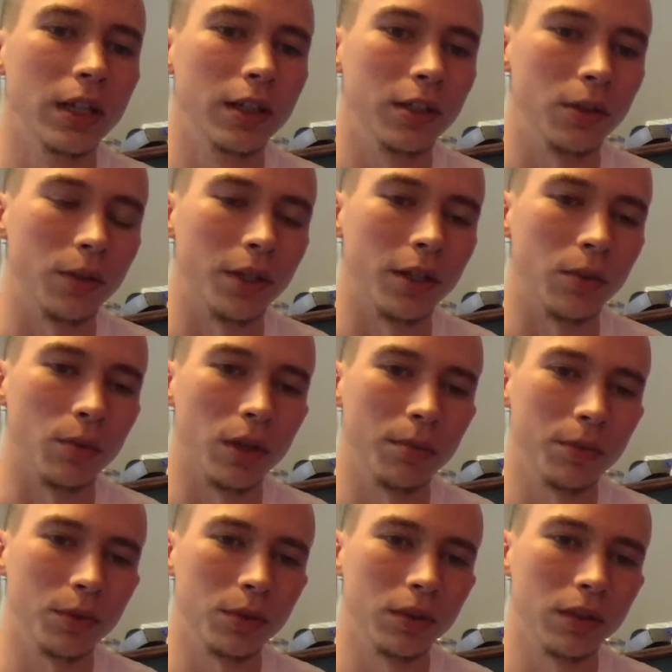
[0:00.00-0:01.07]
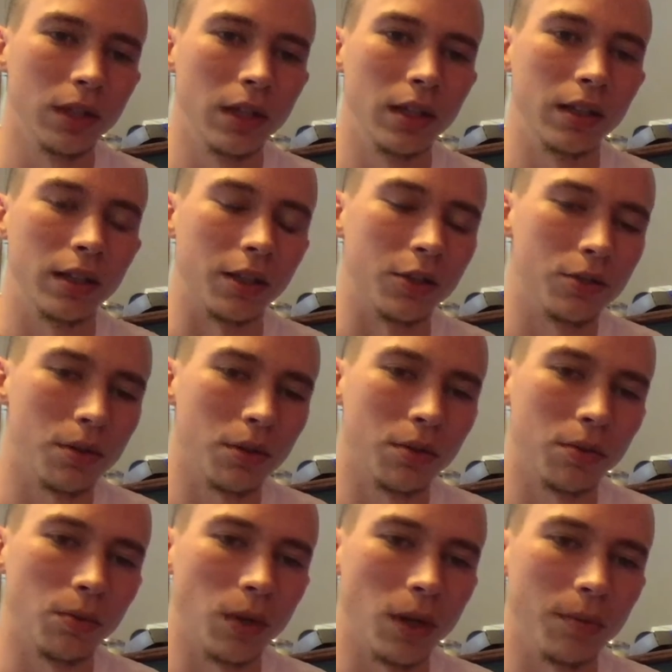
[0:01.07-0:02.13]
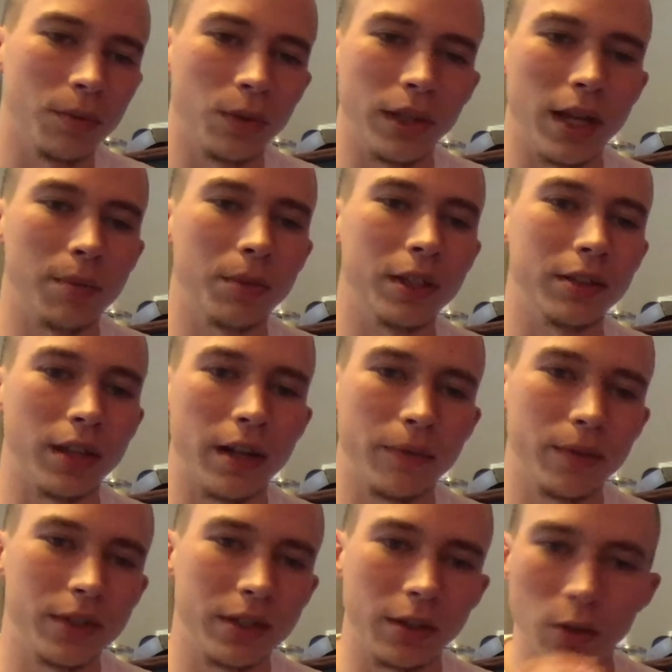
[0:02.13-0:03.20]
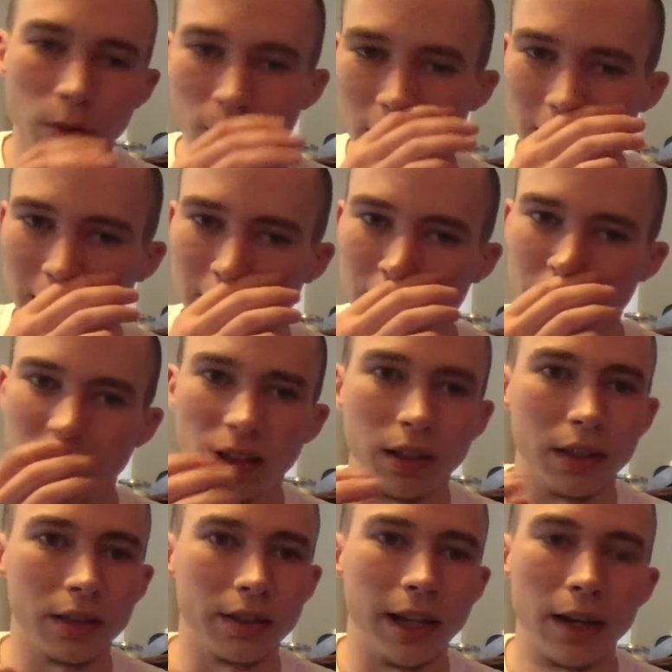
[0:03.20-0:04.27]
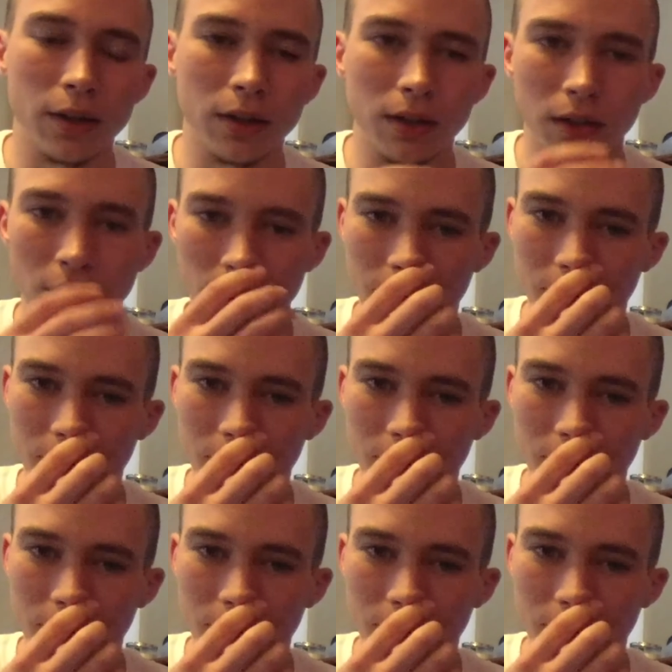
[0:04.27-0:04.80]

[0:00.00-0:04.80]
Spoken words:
You'll get a rumble, the controller will rumble, and that means every single mod is now turned off.